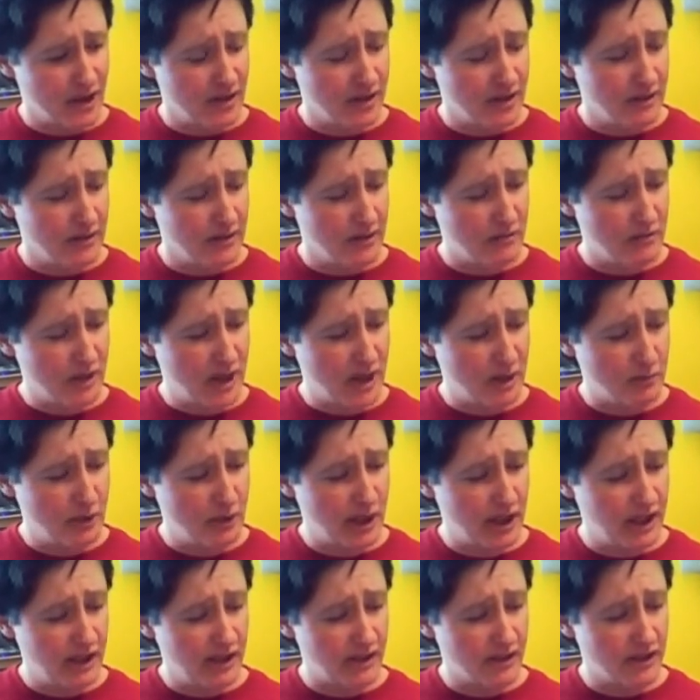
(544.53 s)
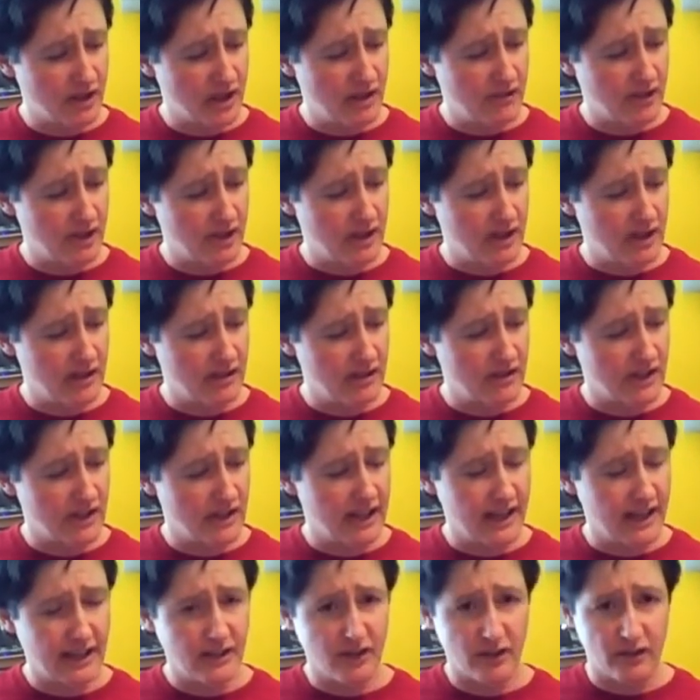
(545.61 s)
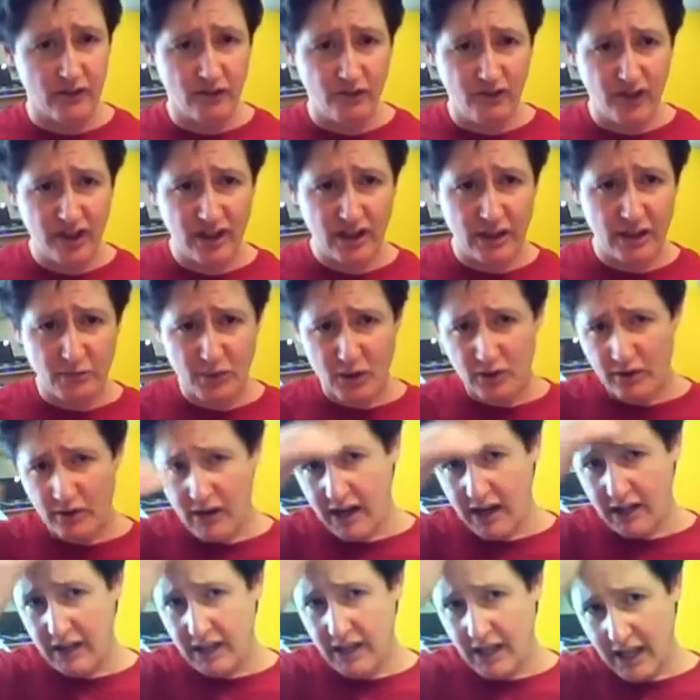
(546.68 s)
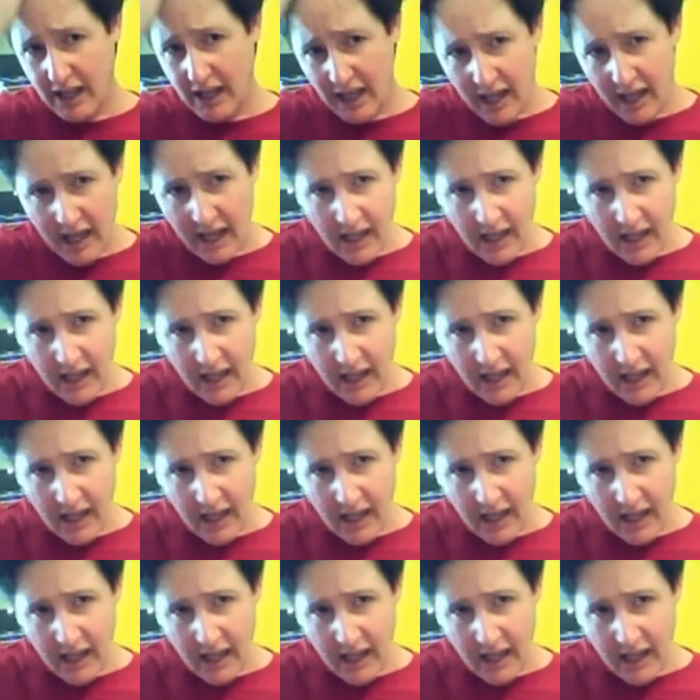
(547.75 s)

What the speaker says: the better players have guitars that actually fit them correctly,